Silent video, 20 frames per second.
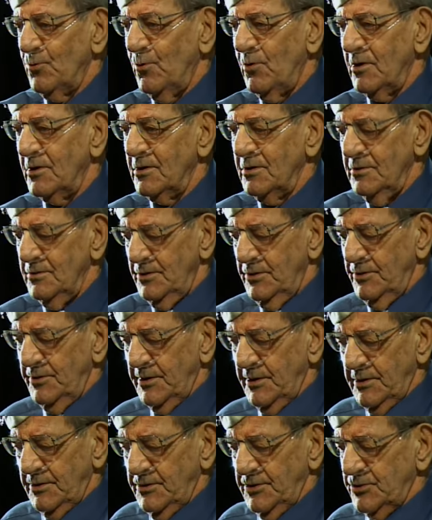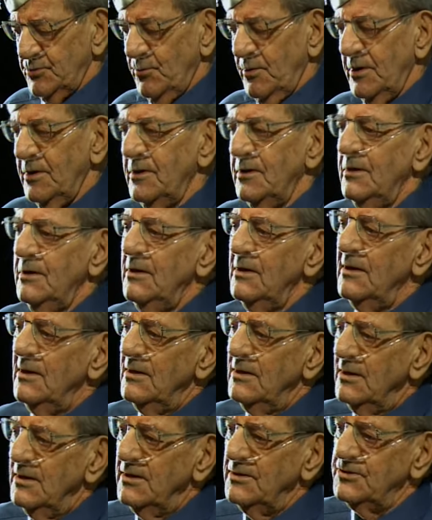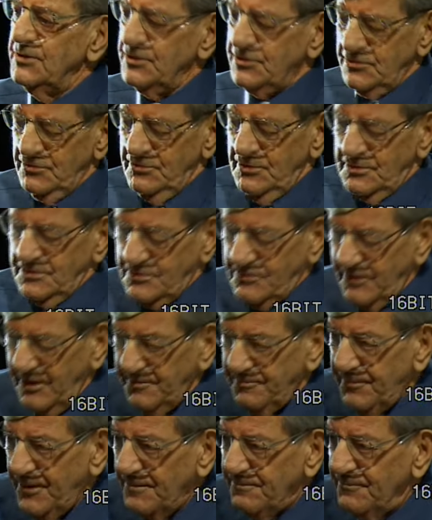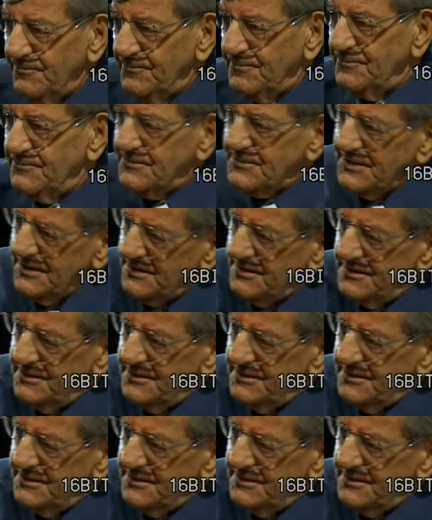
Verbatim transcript: You dig it this way just so you could creep up and get in there.